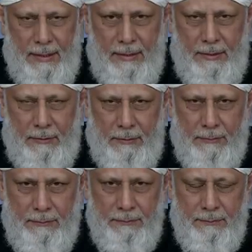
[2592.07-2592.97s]
pondering
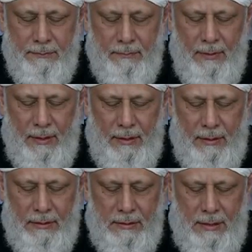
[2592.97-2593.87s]
over the conditions of the
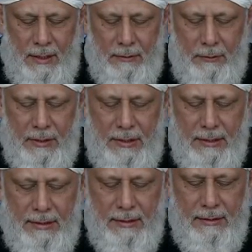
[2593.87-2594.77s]
life.
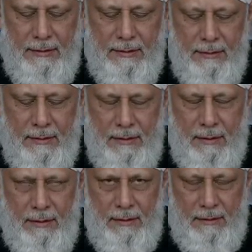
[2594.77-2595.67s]
And uh, one
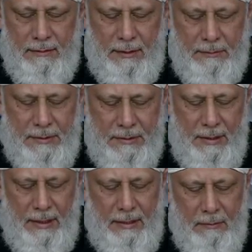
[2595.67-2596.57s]
has to
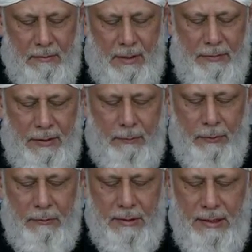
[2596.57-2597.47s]
turn to God
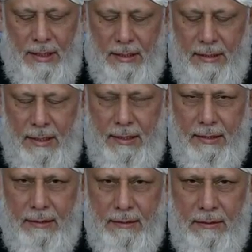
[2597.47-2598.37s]
Almighty more and
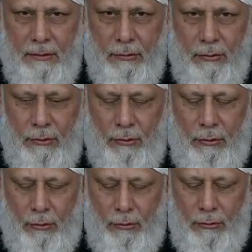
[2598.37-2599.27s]
more and
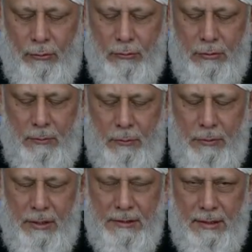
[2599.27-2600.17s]
he said,
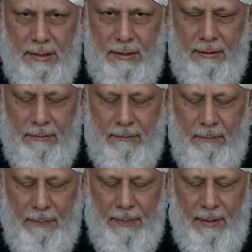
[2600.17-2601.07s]
Look, a
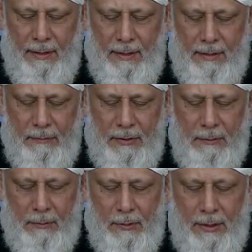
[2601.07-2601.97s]
person uh,
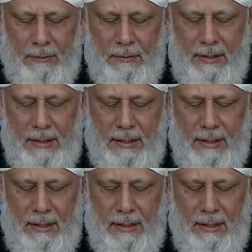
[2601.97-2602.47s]
eats the bread,